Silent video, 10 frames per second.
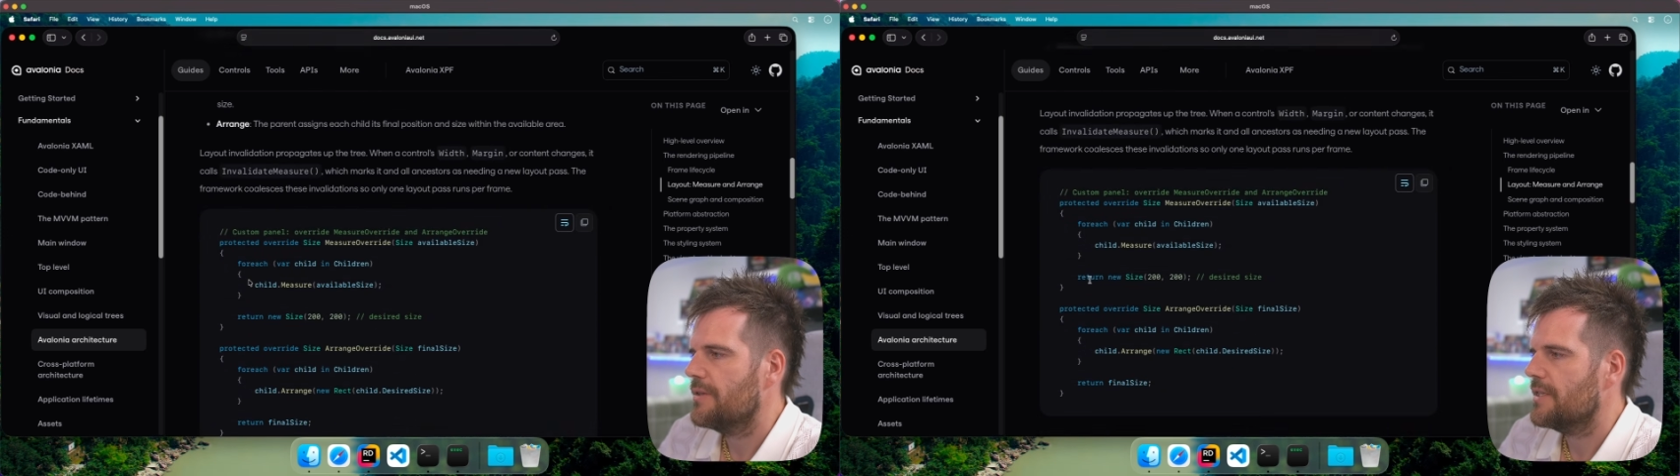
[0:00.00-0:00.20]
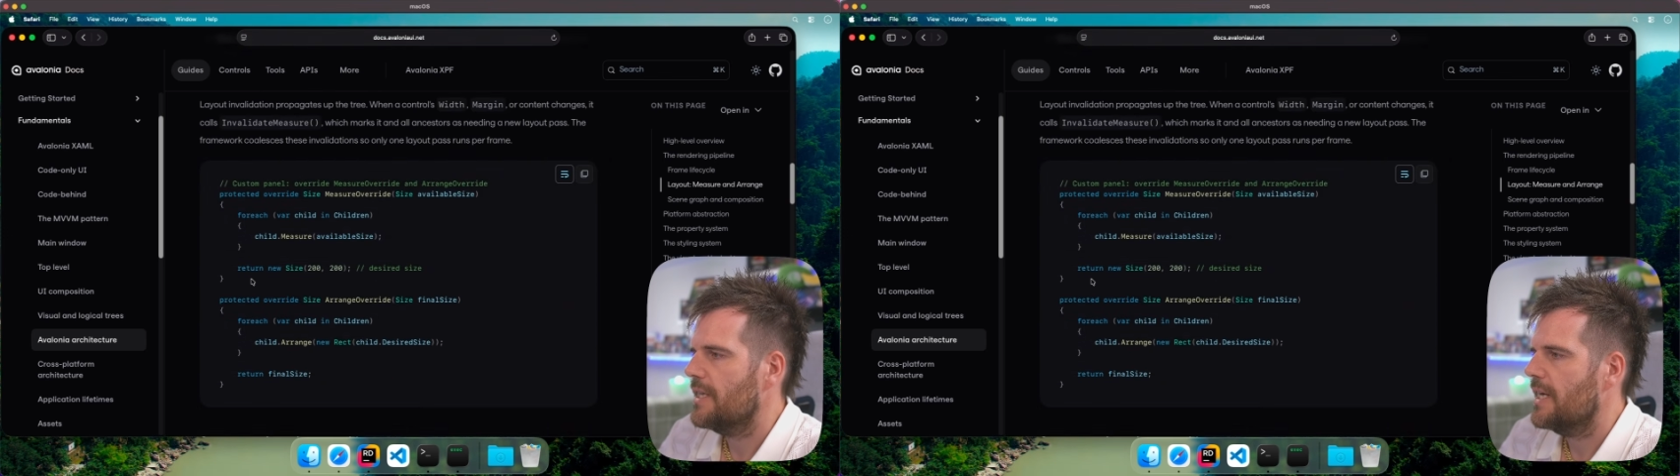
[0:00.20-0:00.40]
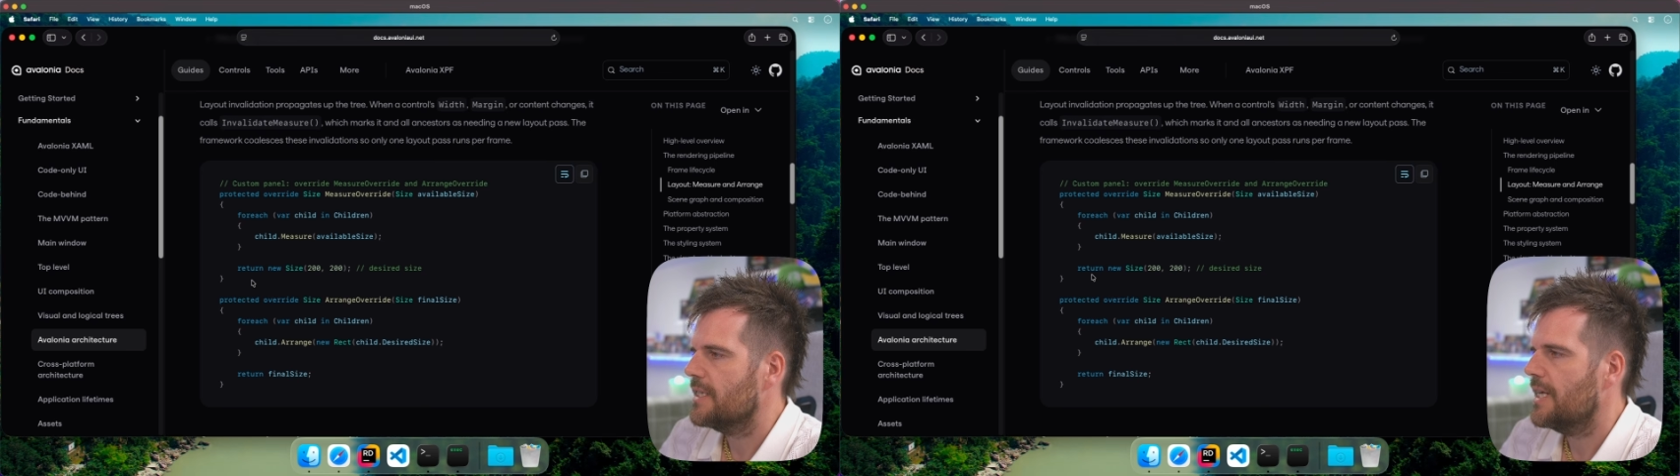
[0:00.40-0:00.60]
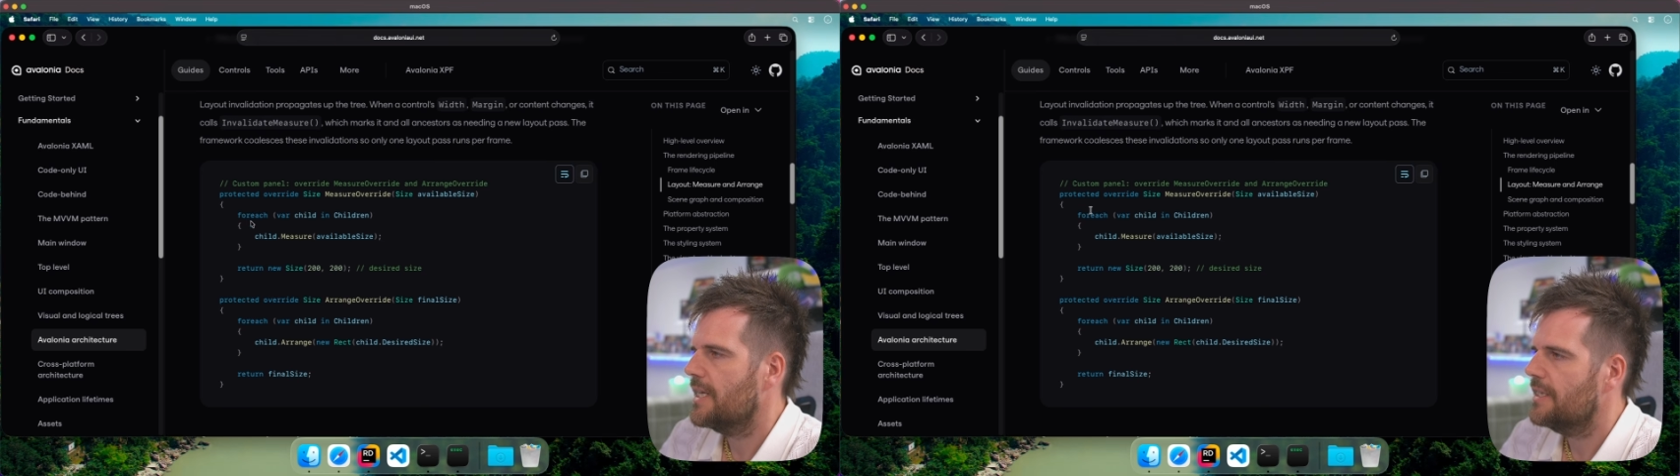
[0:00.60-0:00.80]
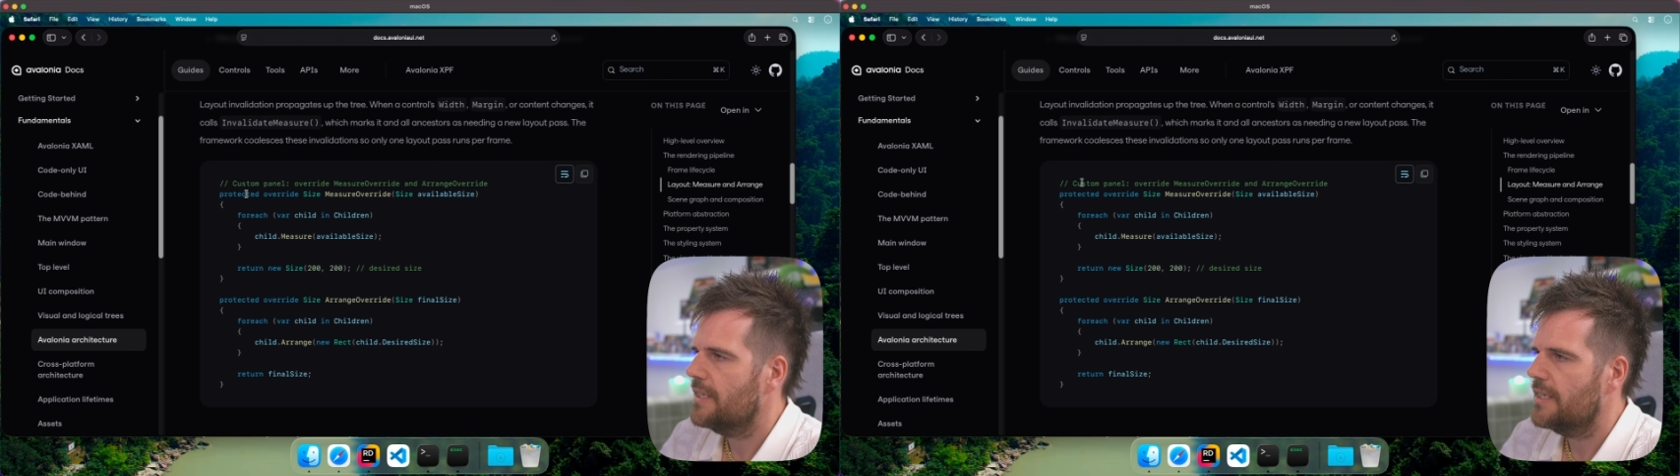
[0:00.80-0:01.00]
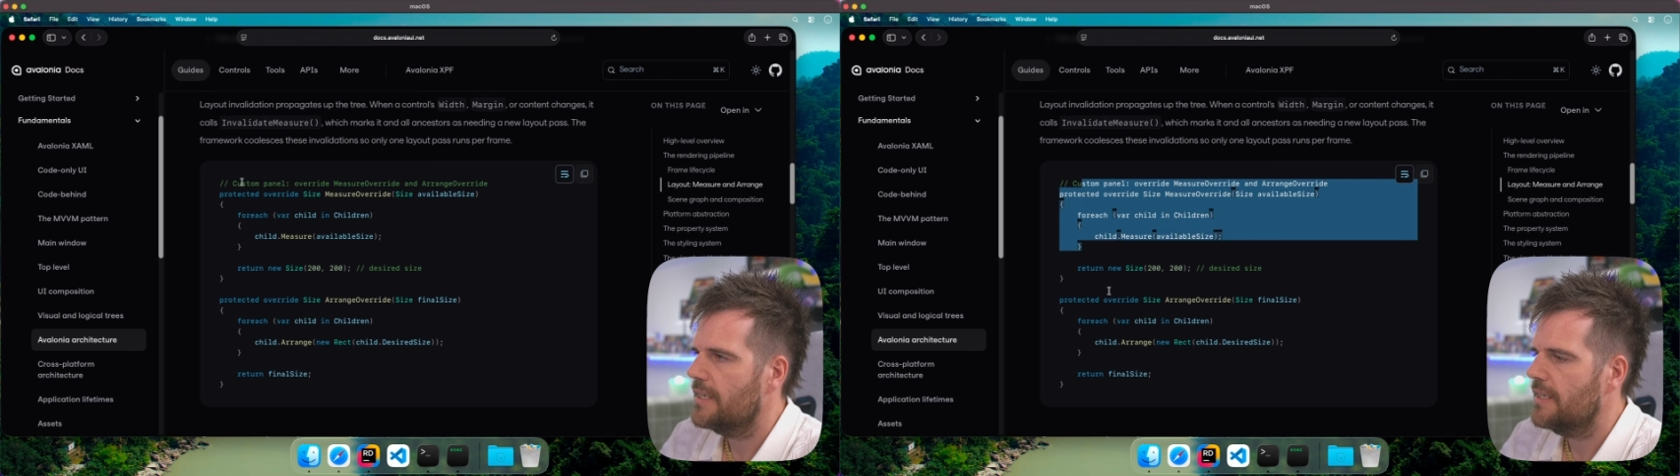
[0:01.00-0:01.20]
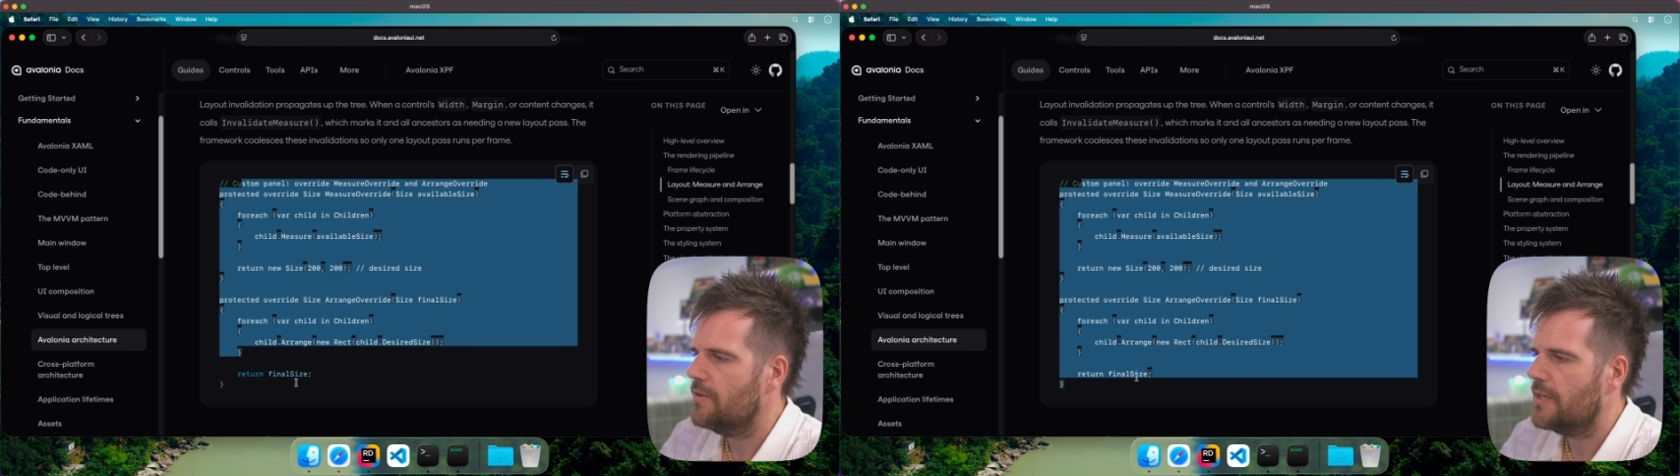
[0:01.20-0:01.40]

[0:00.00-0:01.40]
there's a nice handy little